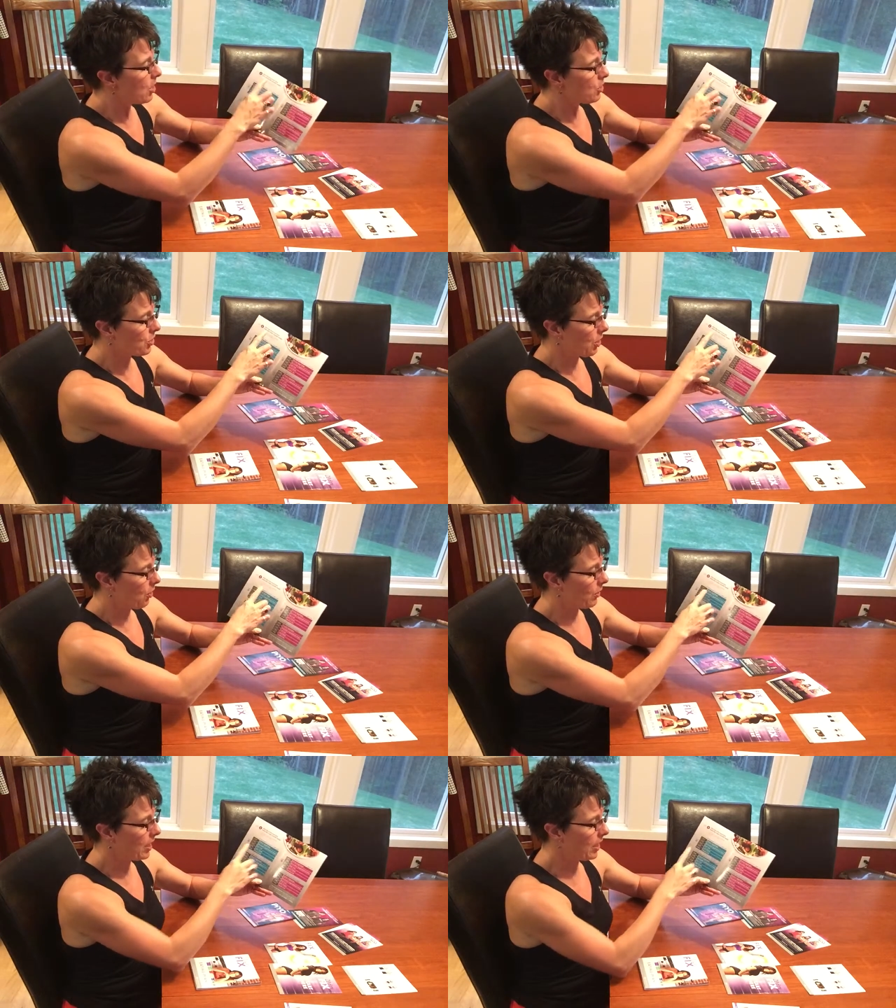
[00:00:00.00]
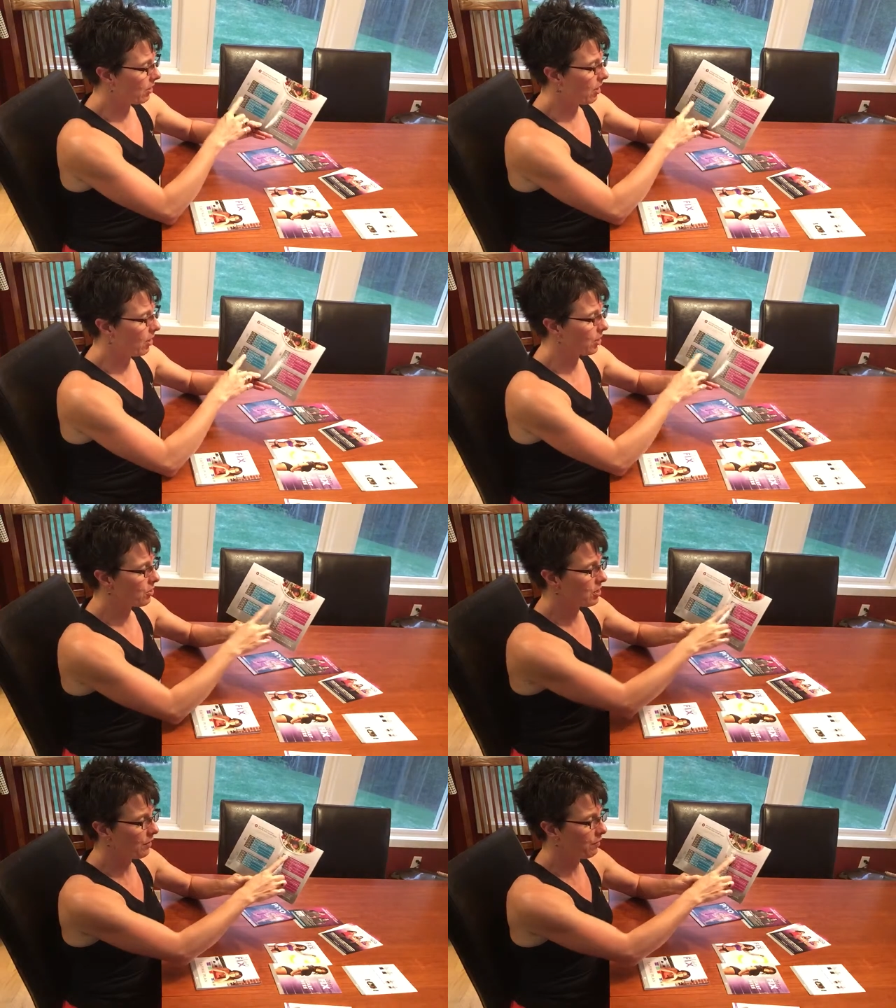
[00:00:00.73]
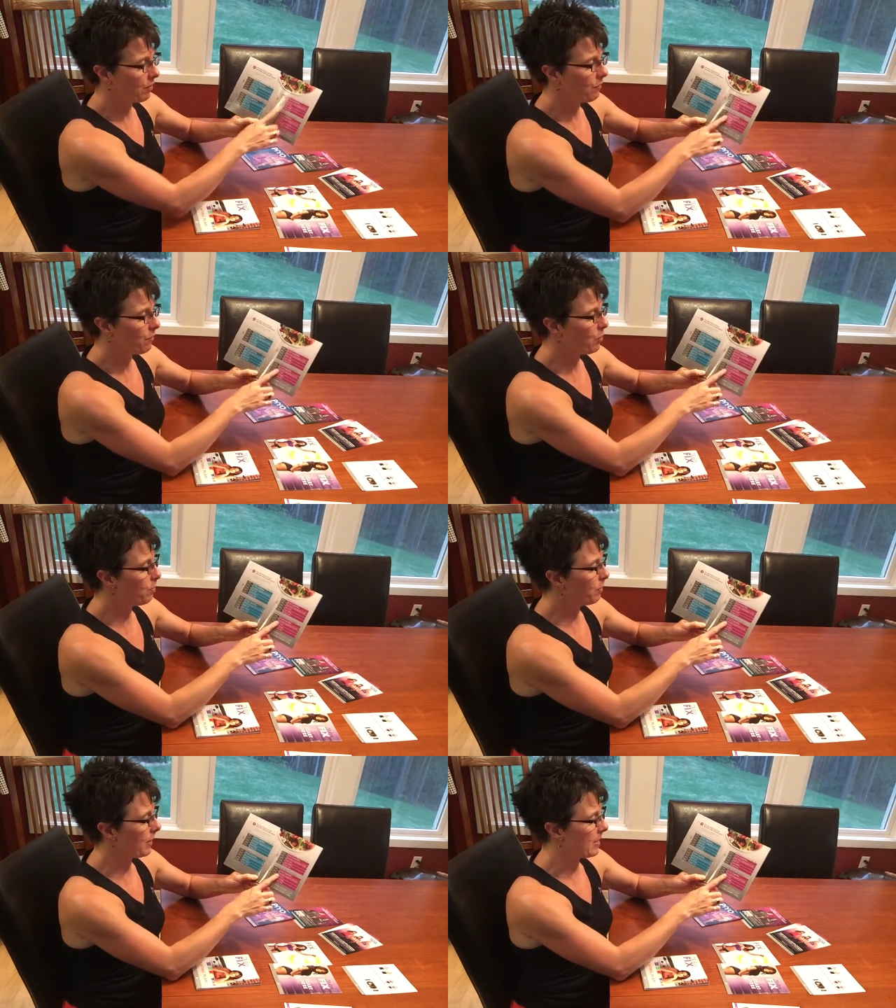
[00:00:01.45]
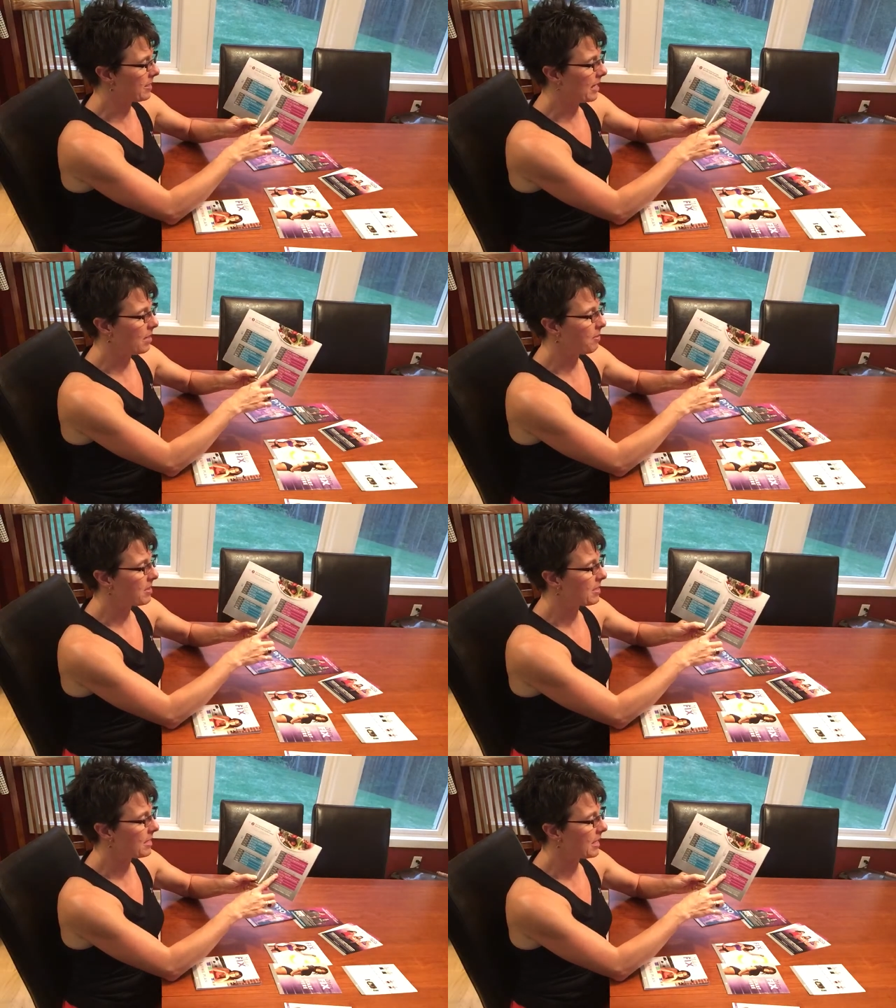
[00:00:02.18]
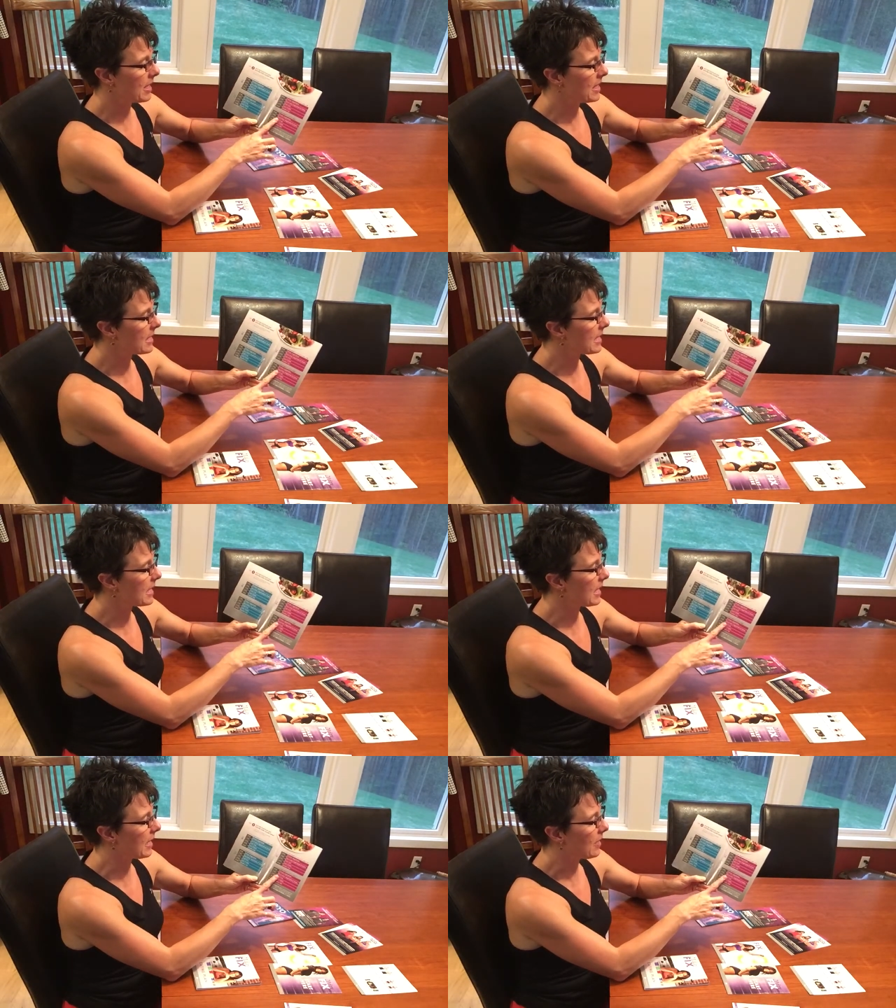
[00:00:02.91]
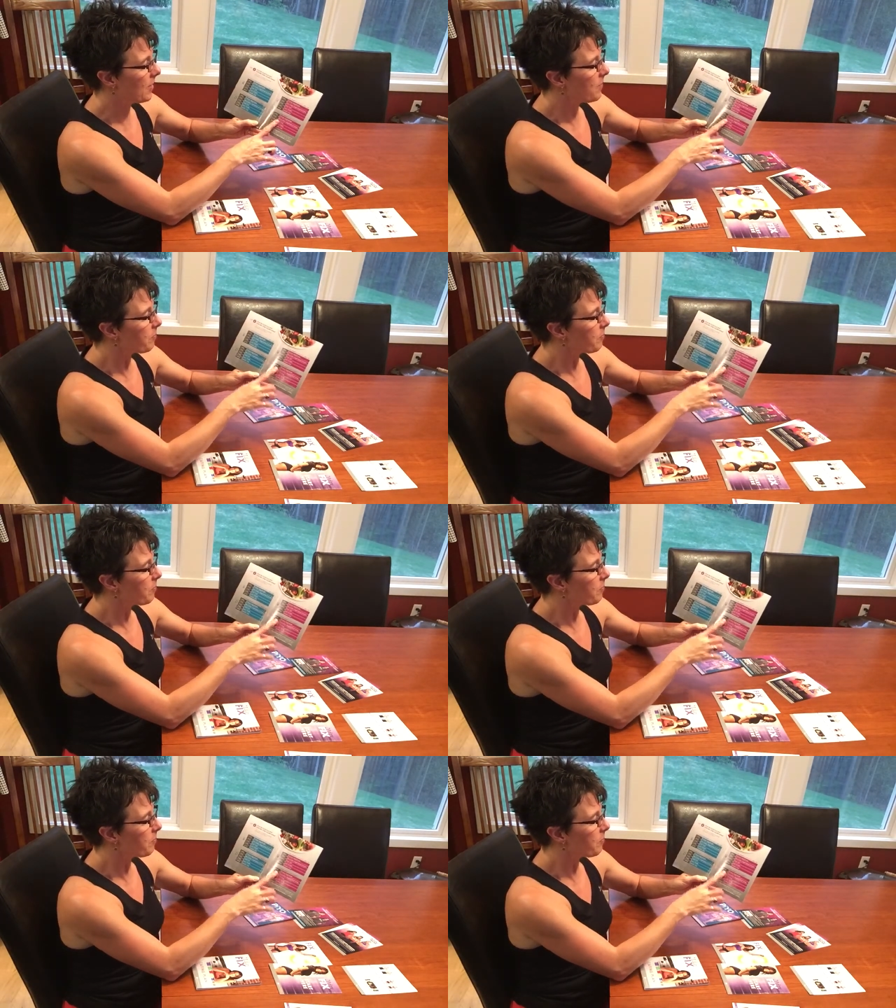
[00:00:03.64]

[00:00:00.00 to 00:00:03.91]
So here are your different food plans, A, B, C, and D.